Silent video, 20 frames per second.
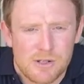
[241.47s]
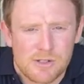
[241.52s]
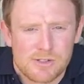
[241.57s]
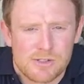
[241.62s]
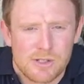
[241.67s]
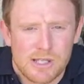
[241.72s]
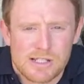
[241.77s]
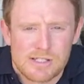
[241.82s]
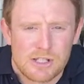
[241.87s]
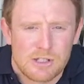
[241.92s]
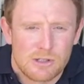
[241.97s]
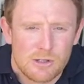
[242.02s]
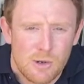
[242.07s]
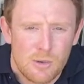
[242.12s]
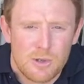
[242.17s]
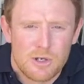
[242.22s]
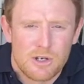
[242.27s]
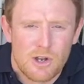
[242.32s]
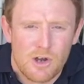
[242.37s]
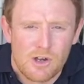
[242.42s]
So that's a lower
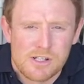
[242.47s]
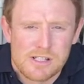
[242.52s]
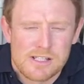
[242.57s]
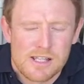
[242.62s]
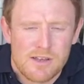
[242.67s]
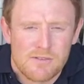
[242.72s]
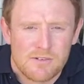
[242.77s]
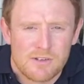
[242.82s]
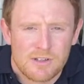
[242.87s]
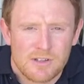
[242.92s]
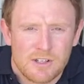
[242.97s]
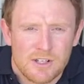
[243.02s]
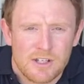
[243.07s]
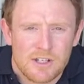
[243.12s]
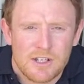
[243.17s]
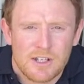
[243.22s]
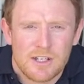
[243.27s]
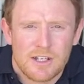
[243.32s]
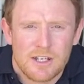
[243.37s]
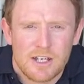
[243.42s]
noise level
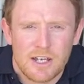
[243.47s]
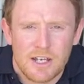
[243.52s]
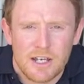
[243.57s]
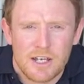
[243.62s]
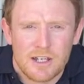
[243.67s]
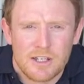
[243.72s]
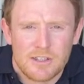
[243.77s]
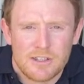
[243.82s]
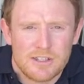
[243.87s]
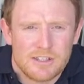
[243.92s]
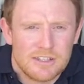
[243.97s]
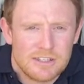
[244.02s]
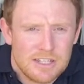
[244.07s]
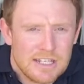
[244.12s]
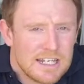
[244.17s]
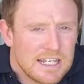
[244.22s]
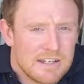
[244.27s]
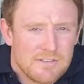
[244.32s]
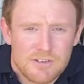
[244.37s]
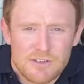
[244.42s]
than
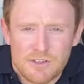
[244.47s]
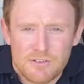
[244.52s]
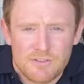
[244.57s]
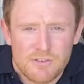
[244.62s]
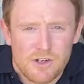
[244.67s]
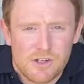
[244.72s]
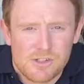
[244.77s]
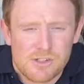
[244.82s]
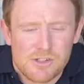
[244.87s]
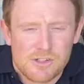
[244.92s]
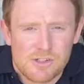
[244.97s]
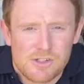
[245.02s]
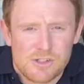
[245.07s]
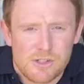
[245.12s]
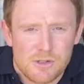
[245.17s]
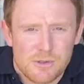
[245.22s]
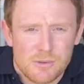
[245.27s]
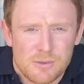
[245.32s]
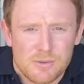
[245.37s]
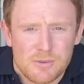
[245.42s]
even the version
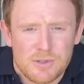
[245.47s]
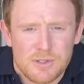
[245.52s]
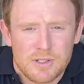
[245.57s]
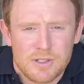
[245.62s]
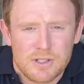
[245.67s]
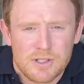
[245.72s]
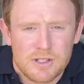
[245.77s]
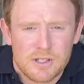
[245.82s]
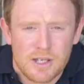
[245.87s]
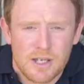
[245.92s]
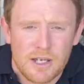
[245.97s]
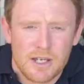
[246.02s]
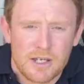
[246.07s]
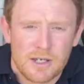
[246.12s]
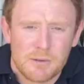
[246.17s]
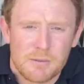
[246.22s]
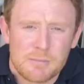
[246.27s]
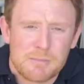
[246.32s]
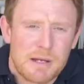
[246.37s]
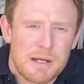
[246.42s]
2.
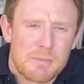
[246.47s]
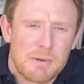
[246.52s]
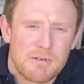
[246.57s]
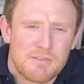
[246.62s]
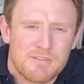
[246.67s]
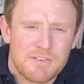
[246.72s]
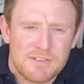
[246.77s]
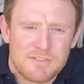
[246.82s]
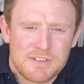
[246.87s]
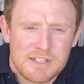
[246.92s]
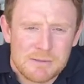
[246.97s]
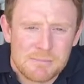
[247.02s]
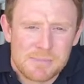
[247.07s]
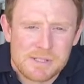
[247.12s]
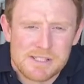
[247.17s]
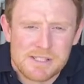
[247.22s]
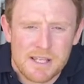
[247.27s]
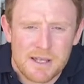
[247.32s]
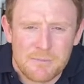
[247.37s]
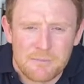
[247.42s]
By about
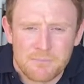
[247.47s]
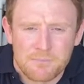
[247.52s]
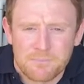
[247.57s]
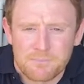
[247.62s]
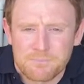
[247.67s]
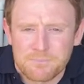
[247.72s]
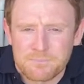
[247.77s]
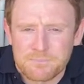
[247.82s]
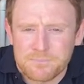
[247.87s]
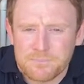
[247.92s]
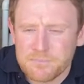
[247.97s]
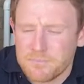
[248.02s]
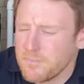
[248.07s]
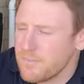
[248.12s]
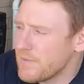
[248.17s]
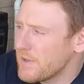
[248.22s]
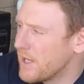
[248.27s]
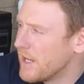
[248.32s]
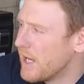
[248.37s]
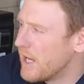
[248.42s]
15%.
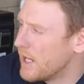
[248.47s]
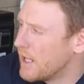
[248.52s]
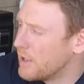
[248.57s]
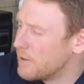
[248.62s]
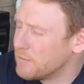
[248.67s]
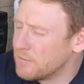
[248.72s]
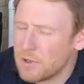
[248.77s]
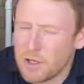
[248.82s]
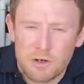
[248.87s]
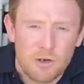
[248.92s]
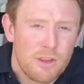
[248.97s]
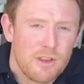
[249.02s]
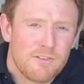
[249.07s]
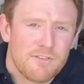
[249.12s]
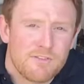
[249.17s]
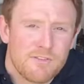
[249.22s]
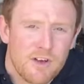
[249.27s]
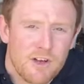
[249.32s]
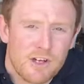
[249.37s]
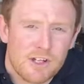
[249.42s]
Another
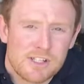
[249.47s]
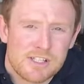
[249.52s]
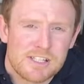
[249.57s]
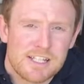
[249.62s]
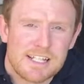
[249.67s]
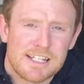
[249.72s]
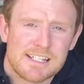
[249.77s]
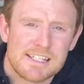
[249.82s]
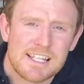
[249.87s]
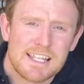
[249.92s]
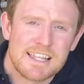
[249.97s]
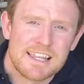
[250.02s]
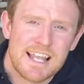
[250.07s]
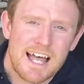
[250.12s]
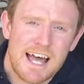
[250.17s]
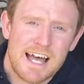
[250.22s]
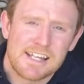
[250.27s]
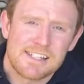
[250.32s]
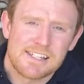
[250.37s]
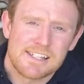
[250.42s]
first is the
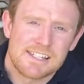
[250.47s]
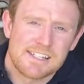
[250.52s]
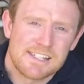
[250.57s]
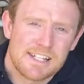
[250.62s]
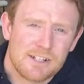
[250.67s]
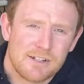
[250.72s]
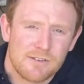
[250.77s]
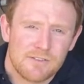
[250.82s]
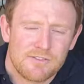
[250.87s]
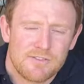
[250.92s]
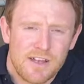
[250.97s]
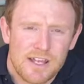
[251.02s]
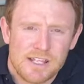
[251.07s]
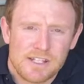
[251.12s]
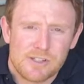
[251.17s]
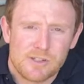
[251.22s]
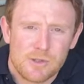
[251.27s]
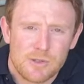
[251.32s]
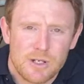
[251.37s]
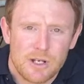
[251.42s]
largest single phase
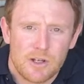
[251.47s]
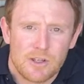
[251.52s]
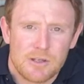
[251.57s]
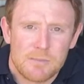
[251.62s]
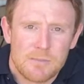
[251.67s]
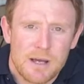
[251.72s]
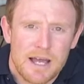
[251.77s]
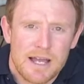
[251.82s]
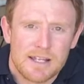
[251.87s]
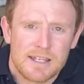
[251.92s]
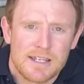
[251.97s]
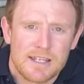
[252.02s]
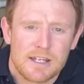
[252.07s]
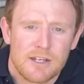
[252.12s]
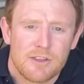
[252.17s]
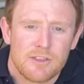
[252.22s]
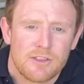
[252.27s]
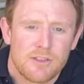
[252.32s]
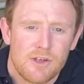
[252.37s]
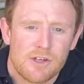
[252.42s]
unit on the market
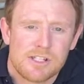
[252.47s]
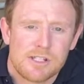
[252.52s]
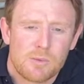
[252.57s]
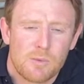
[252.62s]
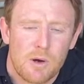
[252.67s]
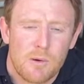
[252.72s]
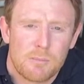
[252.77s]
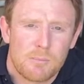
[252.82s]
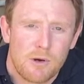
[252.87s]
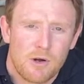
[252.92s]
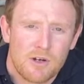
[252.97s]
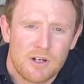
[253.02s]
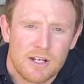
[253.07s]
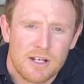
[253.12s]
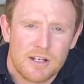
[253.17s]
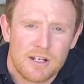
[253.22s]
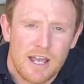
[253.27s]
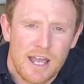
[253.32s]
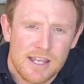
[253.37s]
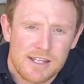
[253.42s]
at
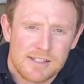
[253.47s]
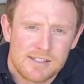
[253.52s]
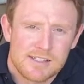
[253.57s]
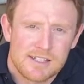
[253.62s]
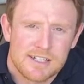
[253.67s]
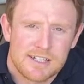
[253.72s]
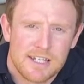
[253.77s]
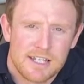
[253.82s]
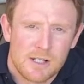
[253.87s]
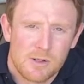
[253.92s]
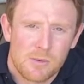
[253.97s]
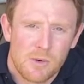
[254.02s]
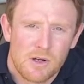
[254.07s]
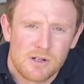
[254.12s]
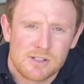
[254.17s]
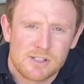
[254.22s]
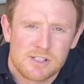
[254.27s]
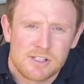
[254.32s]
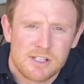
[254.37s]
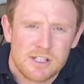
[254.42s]
31.8
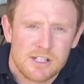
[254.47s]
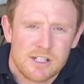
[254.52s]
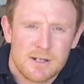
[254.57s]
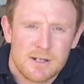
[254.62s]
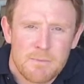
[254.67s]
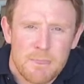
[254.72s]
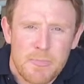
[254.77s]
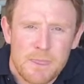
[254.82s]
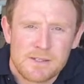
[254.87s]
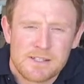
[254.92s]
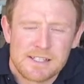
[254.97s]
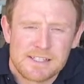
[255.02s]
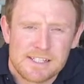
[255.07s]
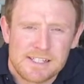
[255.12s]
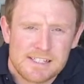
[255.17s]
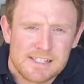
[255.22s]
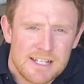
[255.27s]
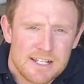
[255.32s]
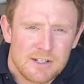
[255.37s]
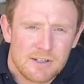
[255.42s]
kilowatts. So that's a
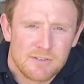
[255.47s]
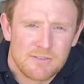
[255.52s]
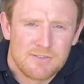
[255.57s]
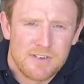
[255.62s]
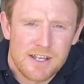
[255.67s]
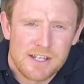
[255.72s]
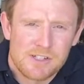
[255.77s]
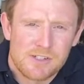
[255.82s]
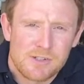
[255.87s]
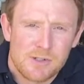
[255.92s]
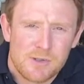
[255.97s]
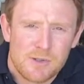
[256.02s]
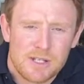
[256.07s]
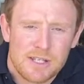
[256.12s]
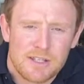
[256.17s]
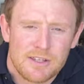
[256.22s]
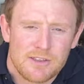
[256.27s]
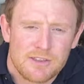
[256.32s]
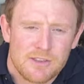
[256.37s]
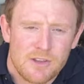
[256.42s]
single phase
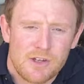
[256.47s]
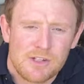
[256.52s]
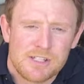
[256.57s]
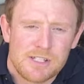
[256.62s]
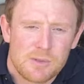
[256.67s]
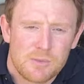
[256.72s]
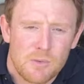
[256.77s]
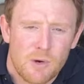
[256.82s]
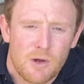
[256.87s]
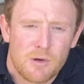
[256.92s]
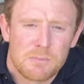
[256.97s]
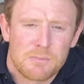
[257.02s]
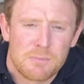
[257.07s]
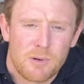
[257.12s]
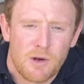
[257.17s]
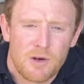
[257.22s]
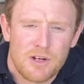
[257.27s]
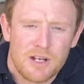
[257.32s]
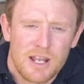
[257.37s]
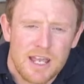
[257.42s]
unit,
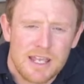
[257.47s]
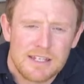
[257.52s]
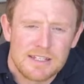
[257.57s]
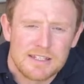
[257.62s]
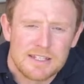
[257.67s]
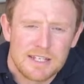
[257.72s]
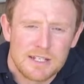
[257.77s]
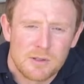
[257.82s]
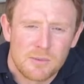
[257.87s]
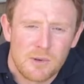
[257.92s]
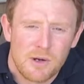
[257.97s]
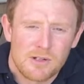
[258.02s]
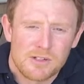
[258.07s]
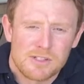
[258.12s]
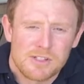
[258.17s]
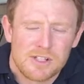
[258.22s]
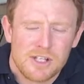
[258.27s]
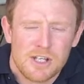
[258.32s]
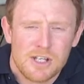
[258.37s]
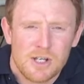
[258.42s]
31.8
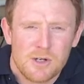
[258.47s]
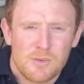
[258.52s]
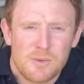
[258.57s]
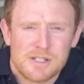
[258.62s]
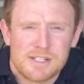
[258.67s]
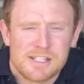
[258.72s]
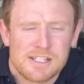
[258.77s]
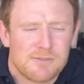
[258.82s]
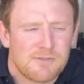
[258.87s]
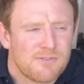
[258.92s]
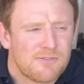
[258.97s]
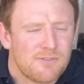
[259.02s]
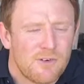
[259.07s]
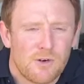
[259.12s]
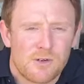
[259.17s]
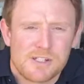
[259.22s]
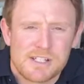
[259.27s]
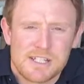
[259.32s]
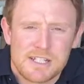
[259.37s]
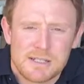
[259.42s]
kilowatts, which is a
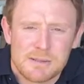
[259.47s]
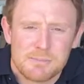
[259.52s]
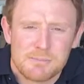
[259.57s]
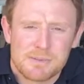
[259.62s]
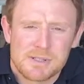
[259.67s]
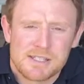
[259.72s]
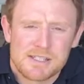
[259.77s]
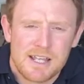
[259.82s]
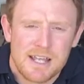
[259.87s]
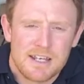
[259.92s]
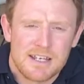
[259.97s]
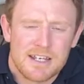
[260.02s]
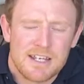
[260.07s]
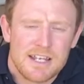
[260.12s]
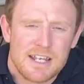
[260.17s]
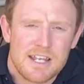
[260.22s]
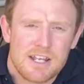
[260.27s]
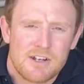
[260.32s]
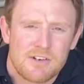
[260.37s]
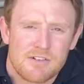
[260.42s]
14%
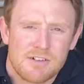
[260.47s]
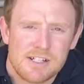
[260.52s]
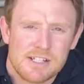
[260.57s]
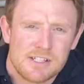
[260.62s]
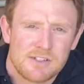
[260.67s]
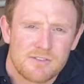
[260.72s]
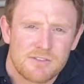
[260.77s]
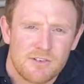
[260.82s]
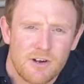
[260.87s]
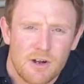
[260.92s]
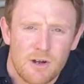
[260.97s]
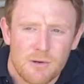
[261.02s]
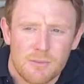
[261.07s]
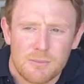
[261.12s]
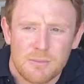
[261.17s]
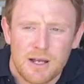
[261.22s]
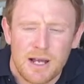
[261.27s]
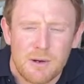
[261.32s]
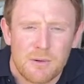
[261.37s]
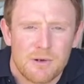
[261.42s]
increase from
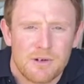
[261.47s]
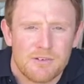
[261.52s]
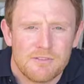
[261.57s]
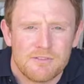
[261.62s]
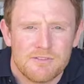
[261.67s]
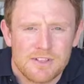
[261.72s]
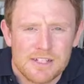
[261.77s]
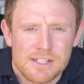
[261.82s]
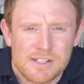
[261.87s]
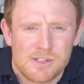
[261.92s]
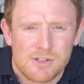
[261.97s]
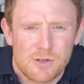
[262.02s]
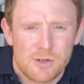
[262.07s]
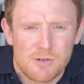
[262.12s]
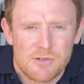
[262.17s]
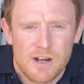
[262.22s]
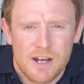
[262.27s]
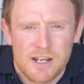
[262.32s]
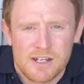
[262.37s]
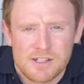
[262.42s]
our V2
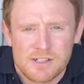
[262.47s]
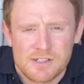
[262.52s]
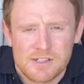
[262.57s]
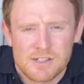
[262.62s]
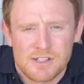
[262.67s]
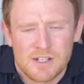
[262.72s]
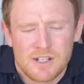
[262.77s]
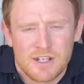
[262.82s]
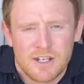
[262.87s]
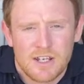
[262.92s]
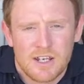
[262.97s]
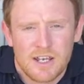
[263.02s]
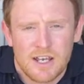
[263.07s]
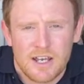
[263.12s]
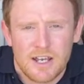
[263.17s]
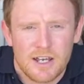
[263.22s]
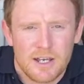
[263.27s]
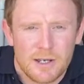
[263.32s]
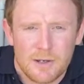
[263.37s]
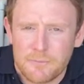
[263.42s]
range.
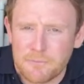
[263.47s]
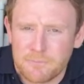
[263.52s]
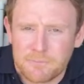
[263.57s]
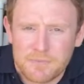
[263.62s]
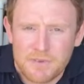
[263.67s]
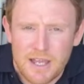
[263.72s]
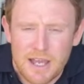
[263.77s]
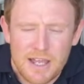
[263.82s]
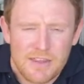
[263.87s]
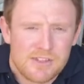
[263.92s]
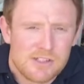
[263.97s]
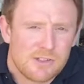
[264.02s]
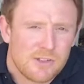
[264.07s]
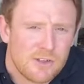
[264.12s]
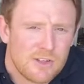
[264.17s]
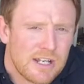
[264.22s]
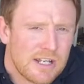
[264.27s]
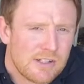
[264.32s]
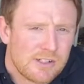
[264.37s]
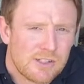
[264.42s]
And there's
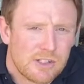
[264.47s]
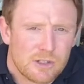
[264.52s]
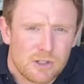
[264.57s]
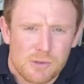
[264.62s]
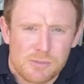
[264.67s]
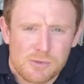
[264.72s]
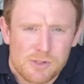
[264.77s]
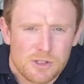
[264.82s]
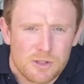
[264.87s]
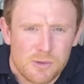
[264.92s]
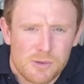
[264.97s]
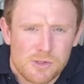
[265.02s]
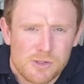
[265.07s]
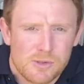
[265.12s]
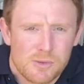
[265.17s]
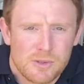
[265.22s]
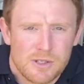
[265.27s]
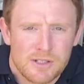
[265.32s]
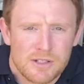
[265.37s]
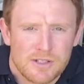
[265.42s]
nothing else that comes close
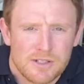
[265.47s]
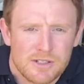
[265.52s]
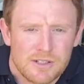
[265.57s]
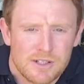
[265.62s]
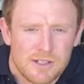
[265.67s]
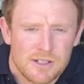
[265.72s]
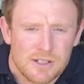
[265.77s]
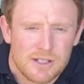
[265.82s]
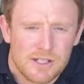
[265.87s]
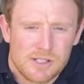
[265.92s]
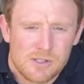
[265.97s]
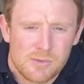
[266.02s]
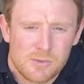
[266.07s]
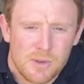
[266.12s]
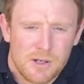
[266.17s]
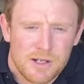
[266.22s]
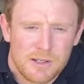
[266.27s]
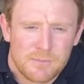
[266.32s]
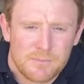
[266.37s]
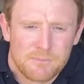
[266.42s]
to it as
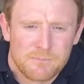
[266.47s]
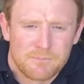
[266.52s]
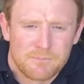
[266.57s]
well.